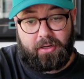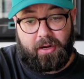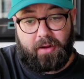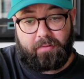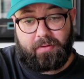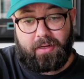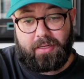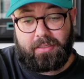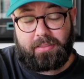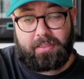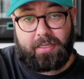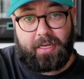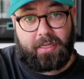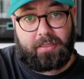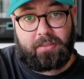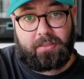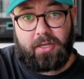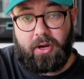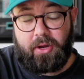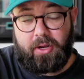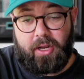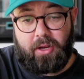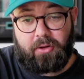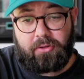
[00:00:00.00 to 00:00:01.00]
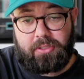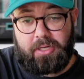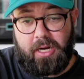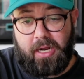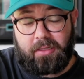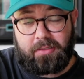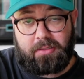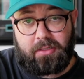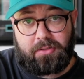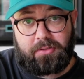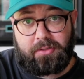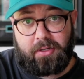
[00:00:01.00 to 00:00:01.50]
Obviously, Antonio
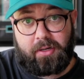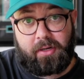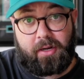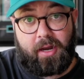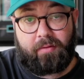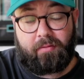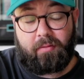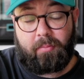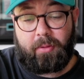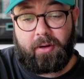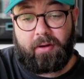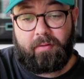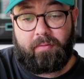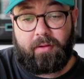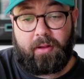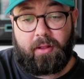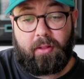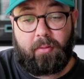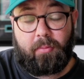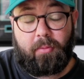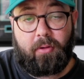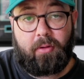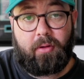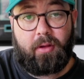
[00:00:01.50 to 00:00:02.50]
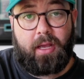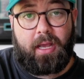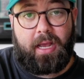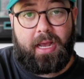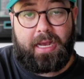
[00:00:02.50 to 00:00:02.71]
Johnson should have never been available